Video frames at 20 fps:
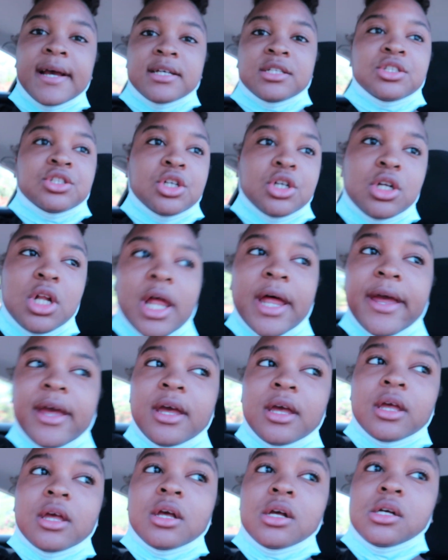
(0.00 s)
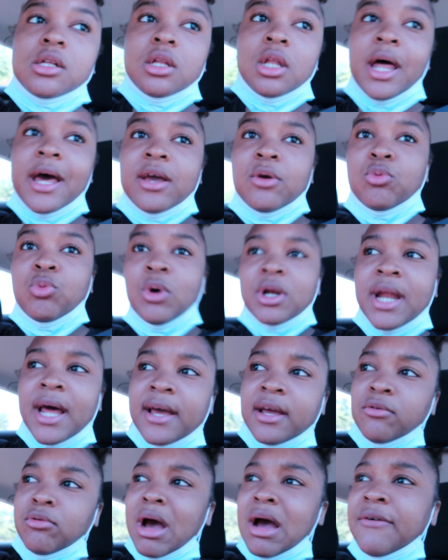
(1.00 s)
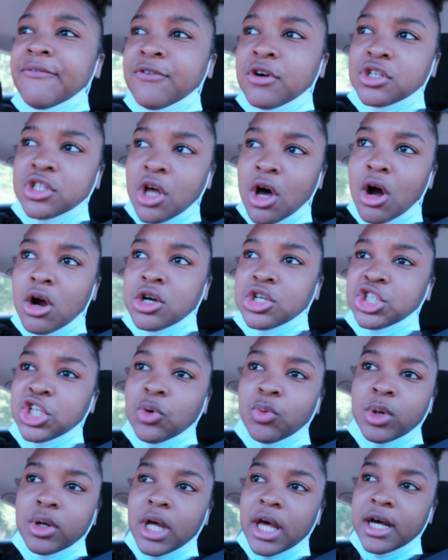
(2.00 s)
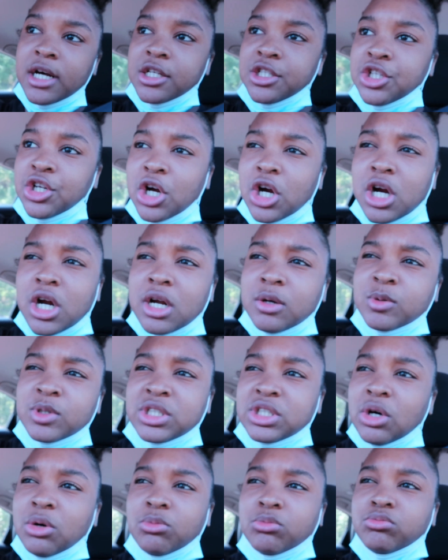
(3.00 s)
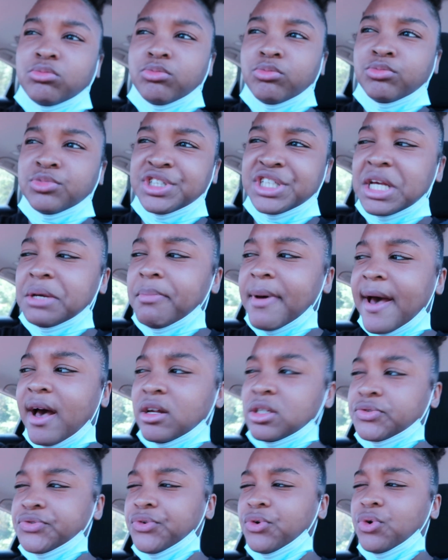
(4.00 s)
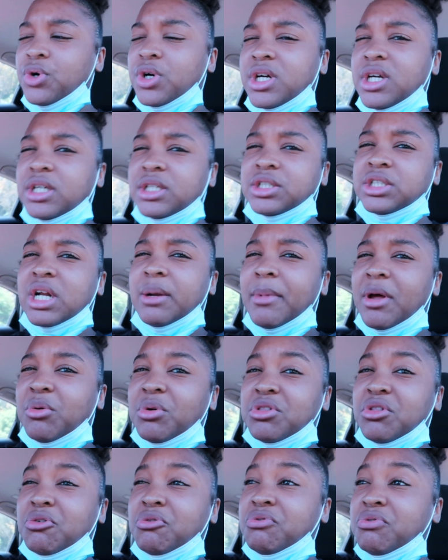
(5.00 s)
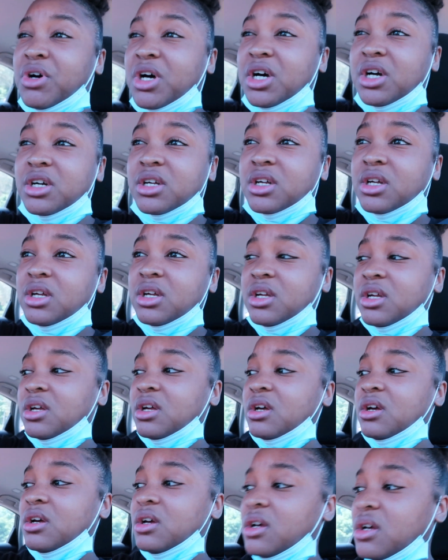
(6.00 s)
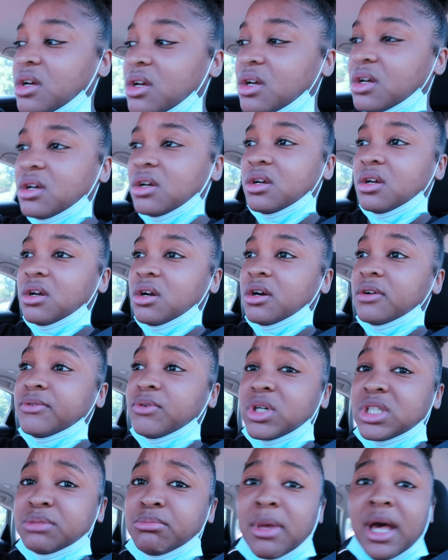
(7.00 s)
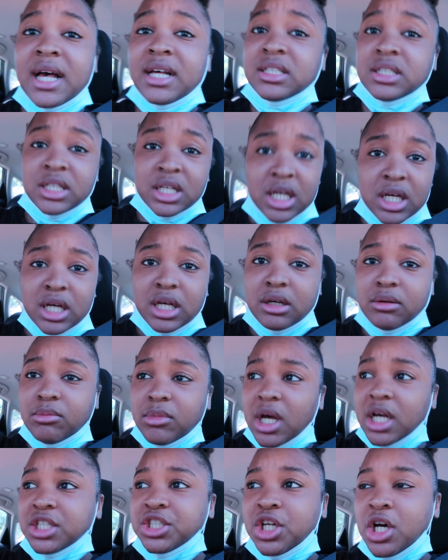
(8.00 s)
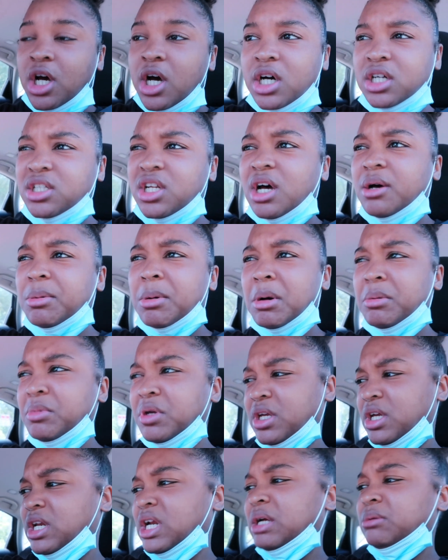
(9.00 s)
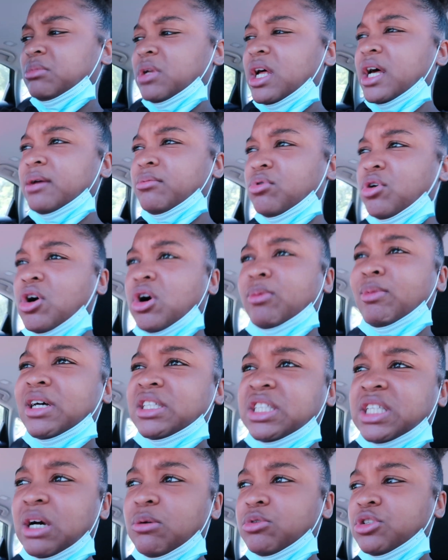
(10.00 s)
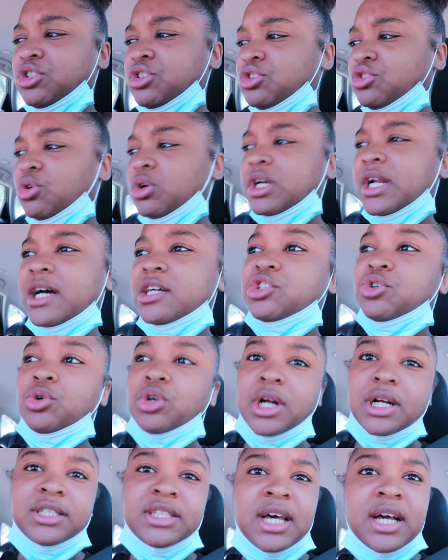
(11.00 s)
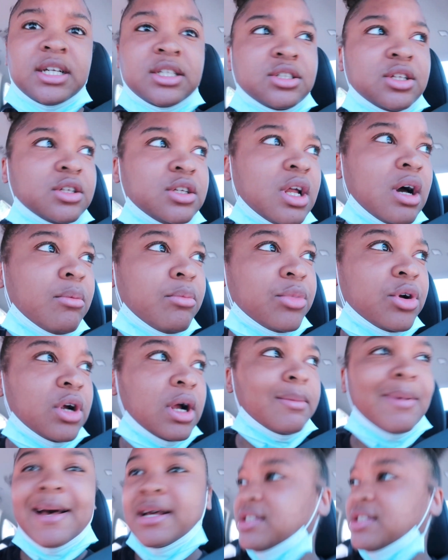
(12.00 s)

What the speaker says: answer. Like when I first called her, someone answered, it was some deep ass voice, and I'm like, what the fuck? Her voice mad deep, and she hung up on me, and I'm like, bro, I'm outside with your DoorDash order. I text the number, I'm